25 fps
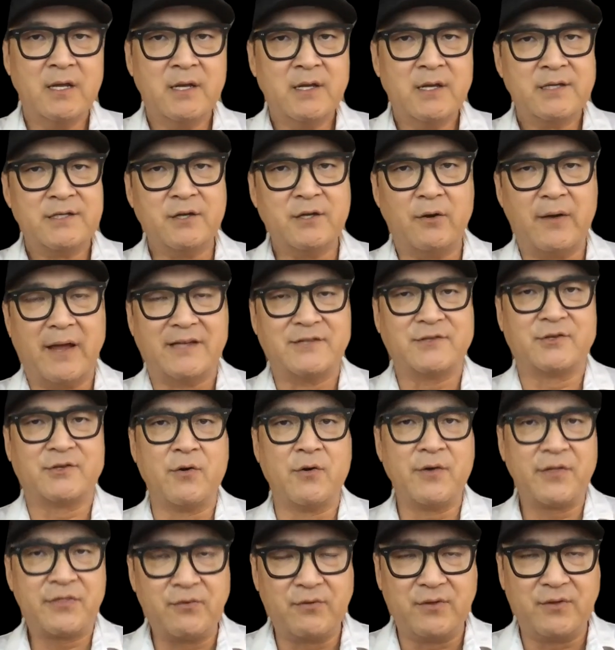So as you're
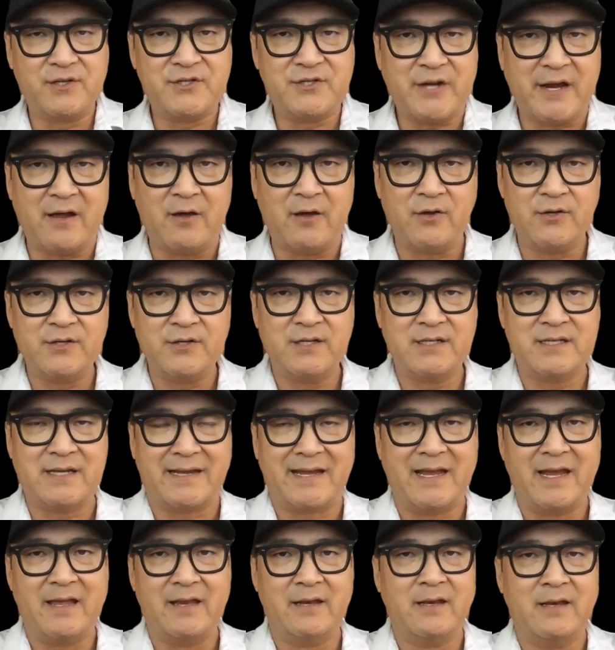through these challenges,
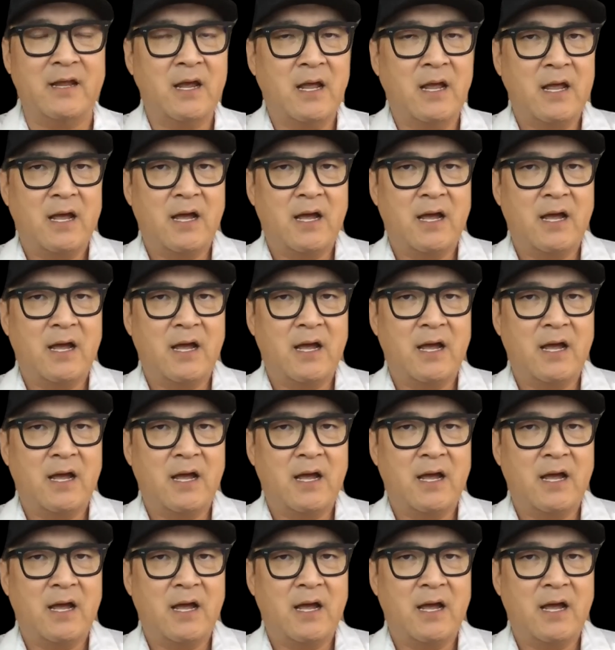again,